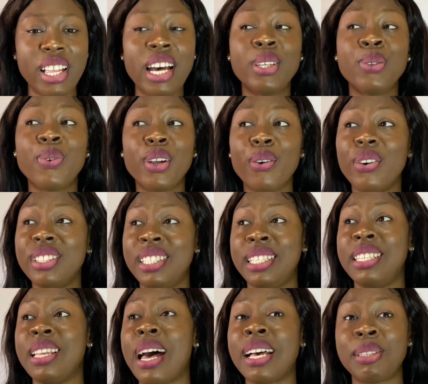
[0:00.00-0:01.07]
That is what God
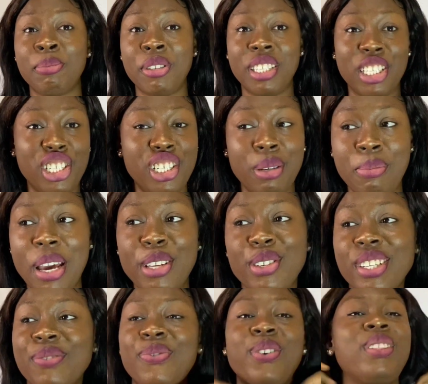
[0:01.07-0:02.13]
has been teaching me. I
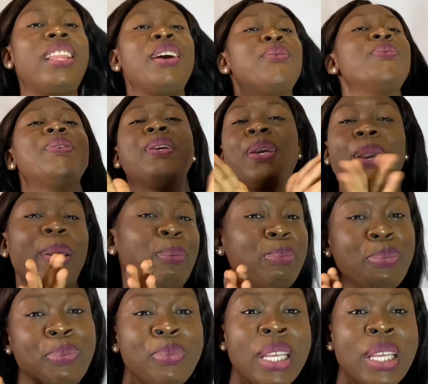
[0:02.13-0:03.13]
just felt like, okay,